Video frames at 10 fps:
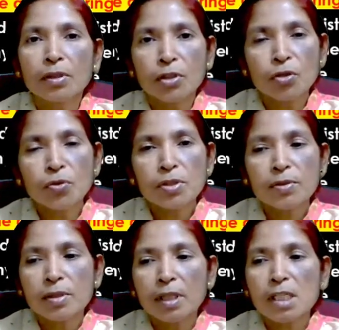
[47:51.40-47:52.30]

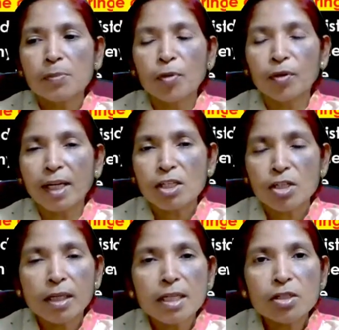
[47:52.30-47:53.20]
use this
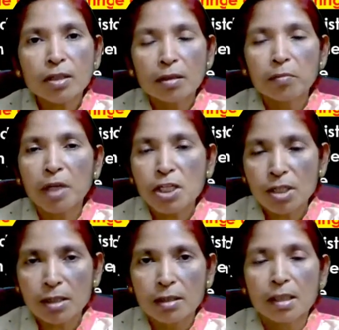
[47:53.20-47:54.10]
protectionist
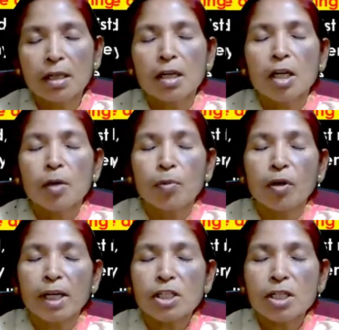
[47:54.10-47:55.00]
measure.
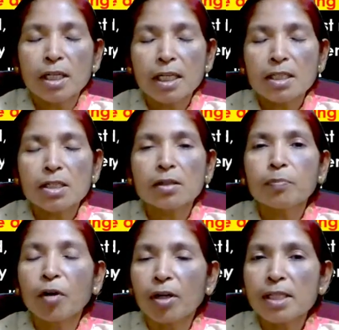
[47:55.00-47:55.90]
Protectionist
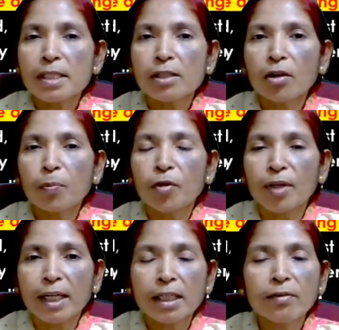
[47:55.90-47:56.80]
policy or
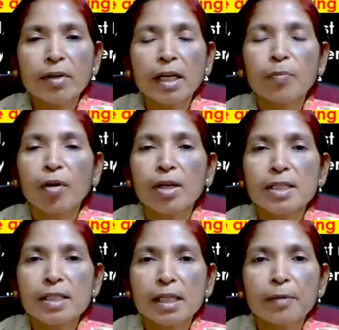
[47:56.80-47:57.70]
protective trade
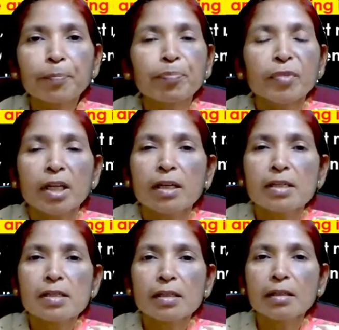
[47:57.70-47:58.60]
policy
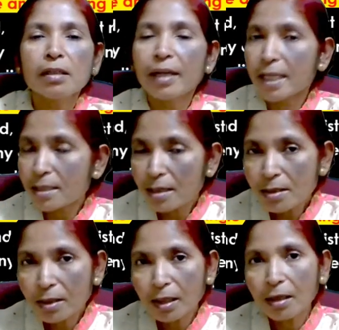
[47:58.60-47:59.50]
is
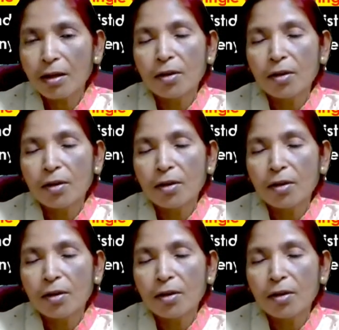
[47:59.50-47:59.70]
necessary